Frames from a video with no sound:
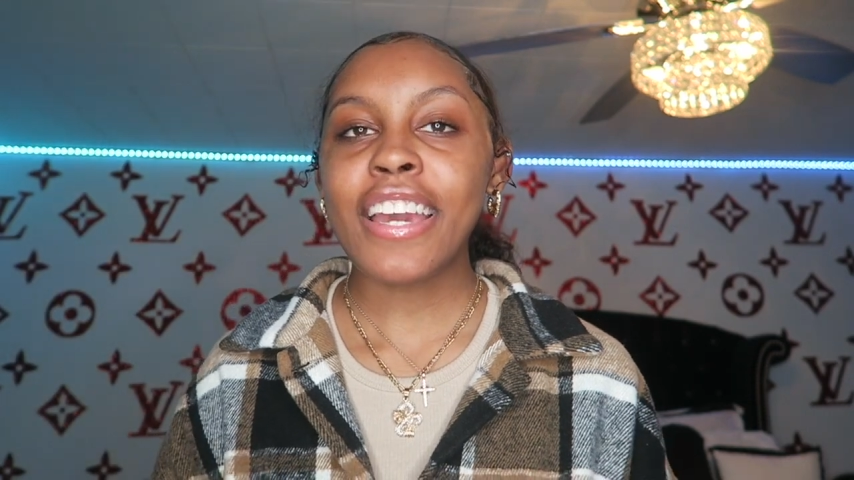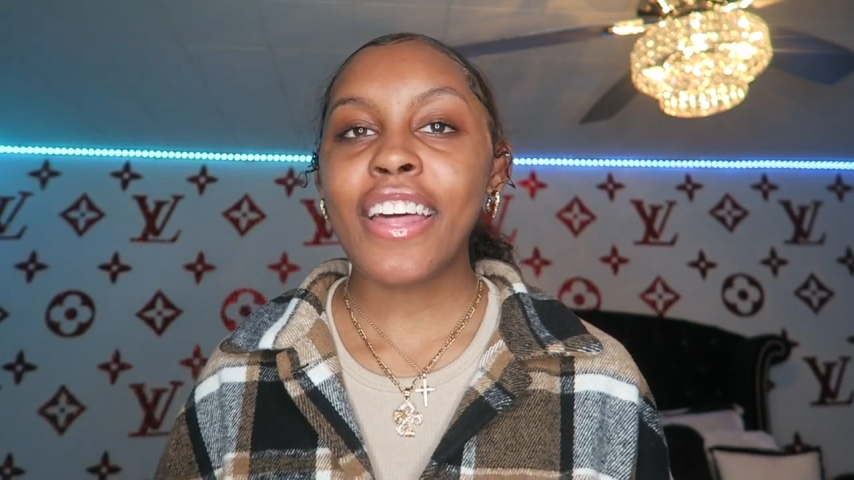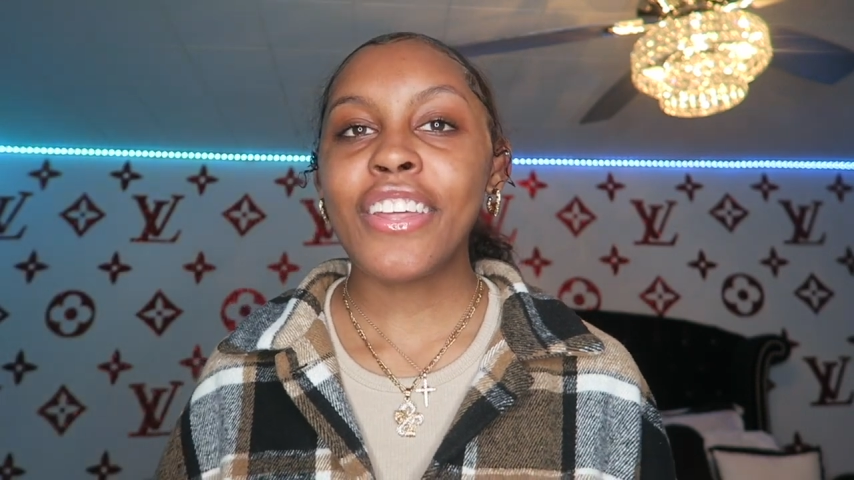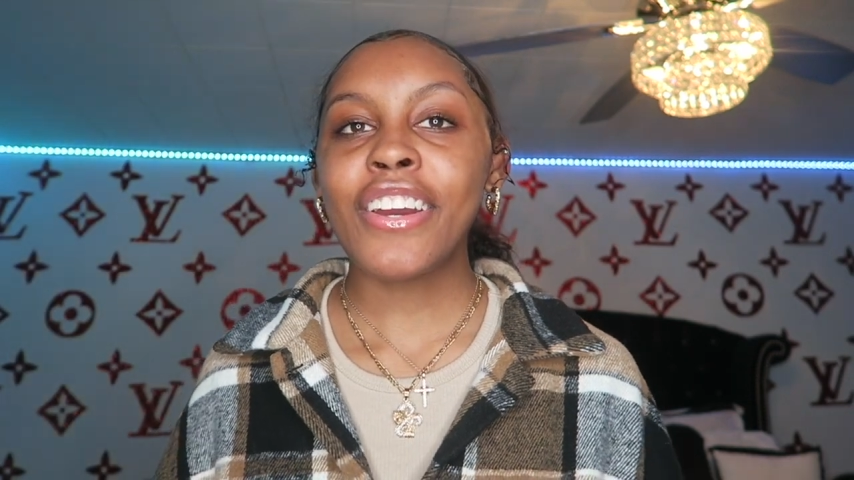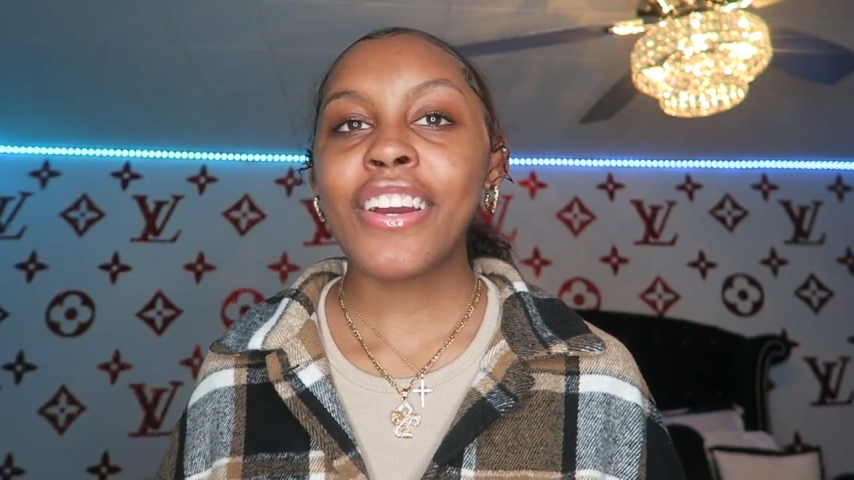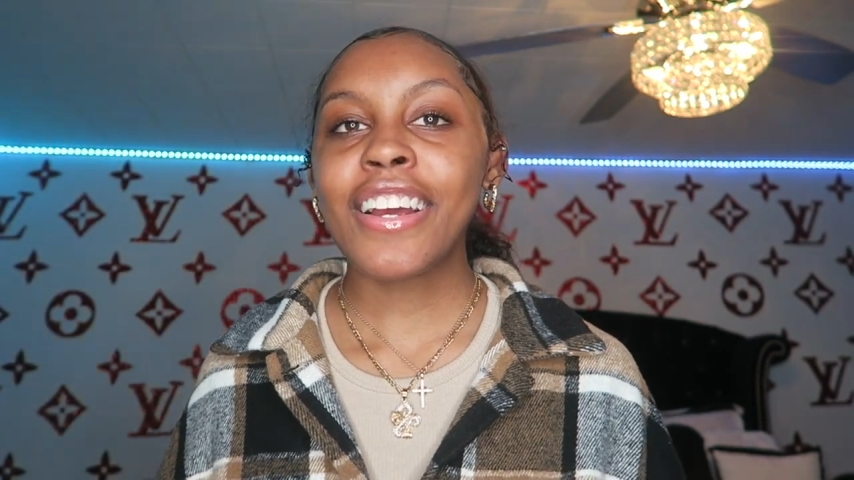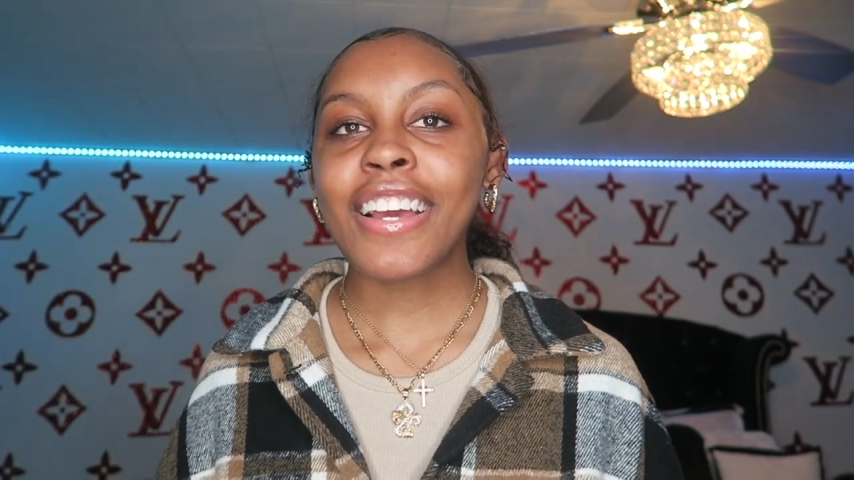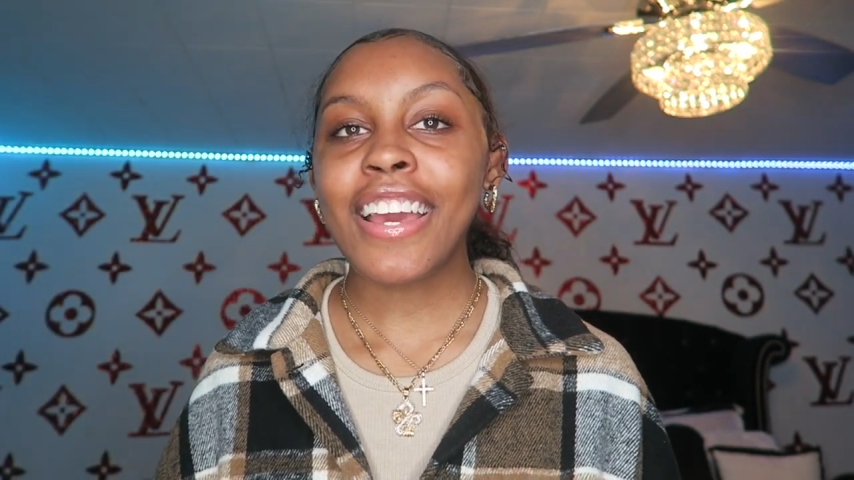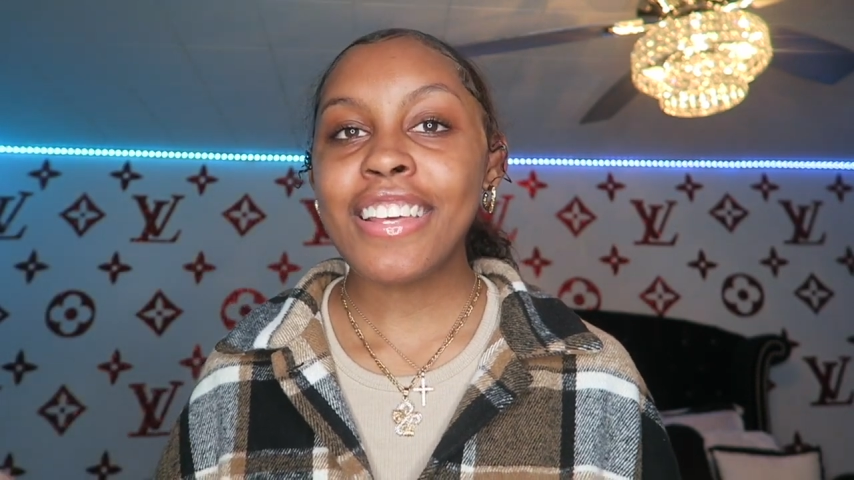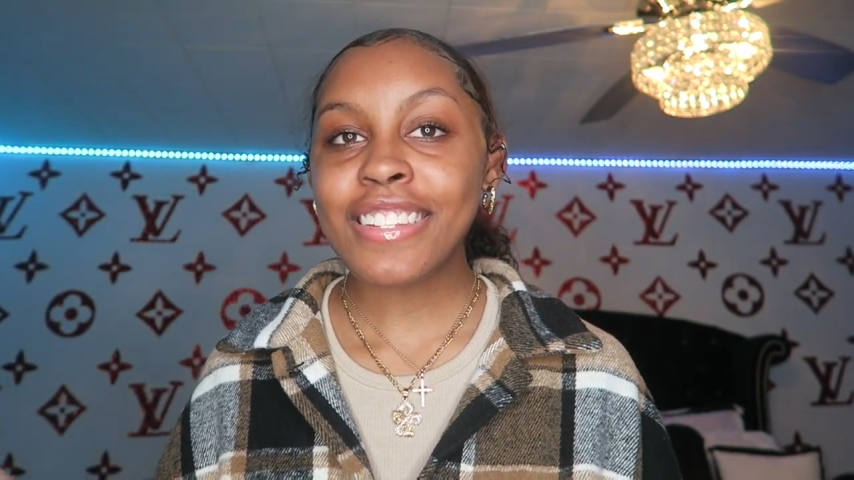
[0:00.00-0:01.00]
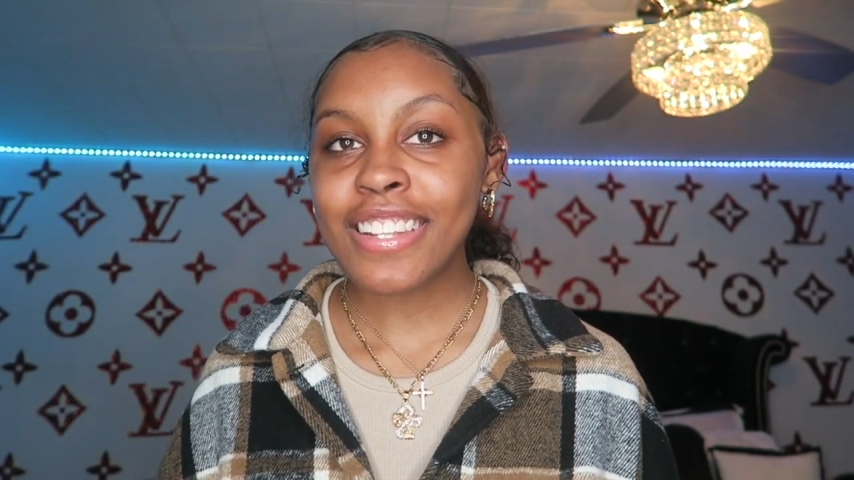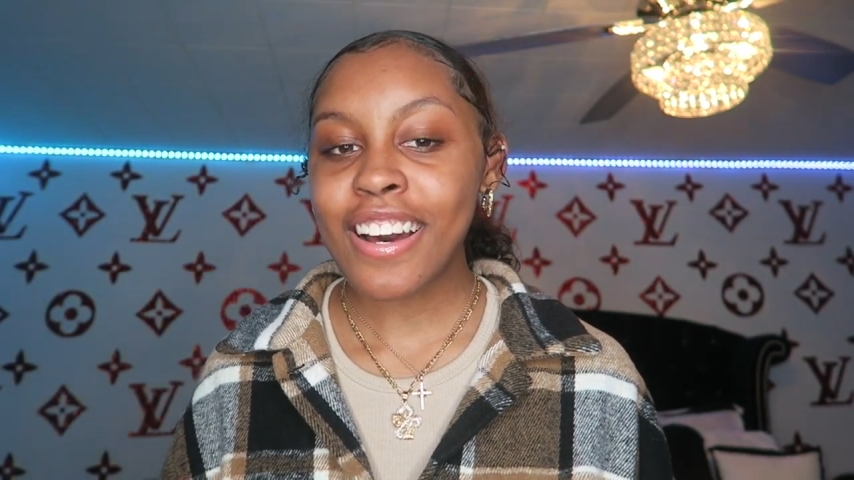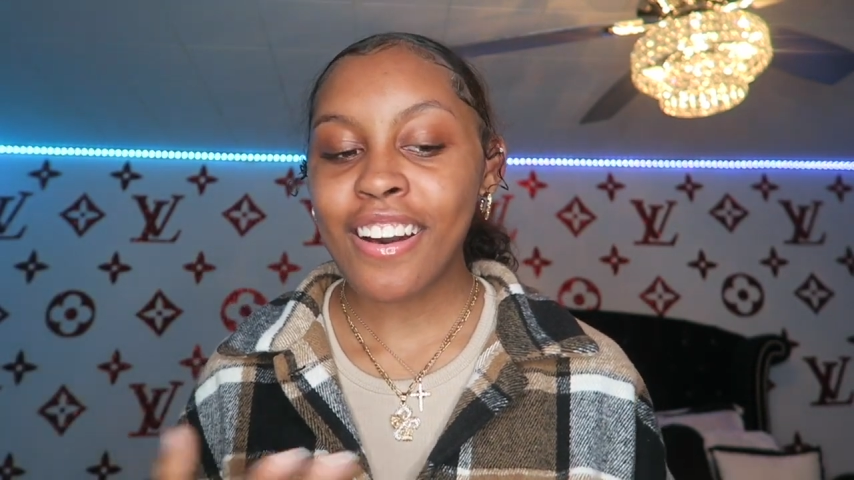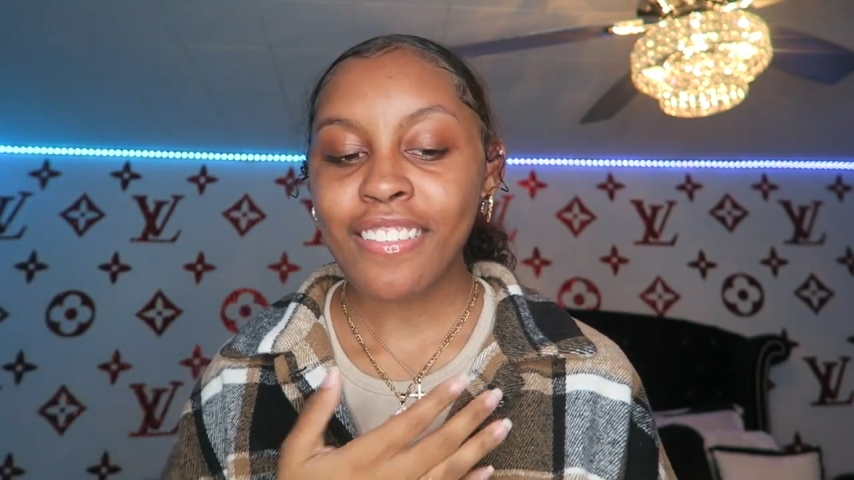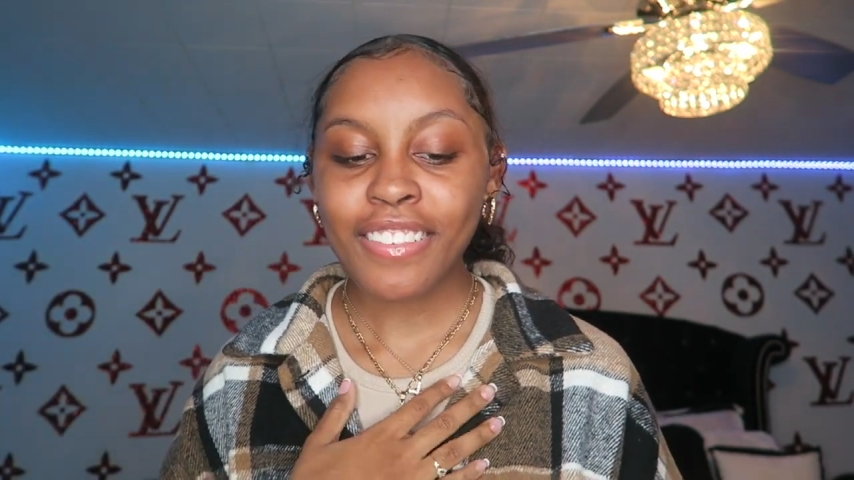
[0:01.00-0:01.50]
together and
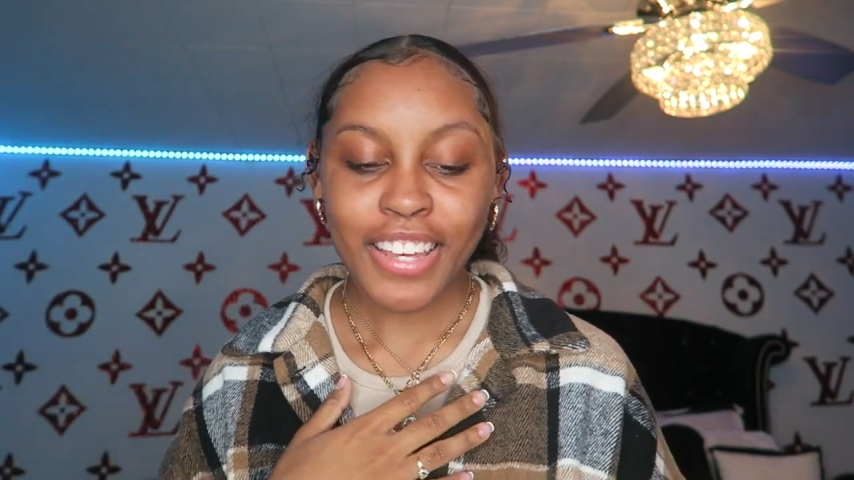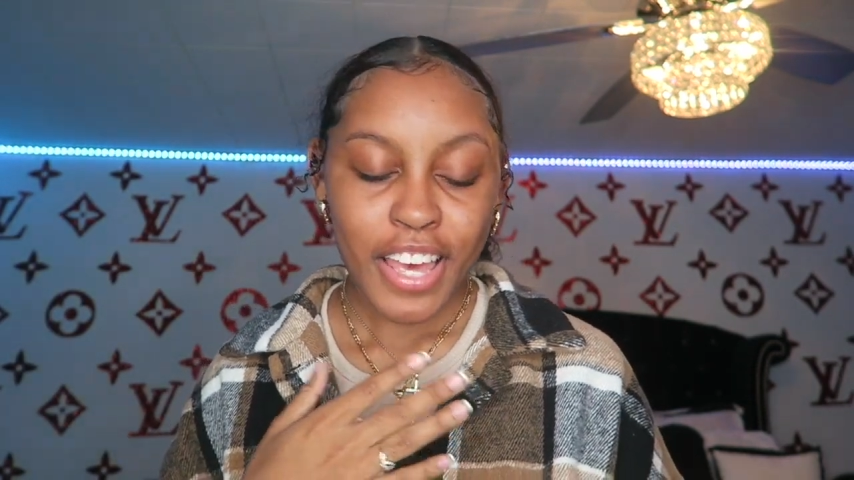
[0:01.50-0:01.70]
stuff.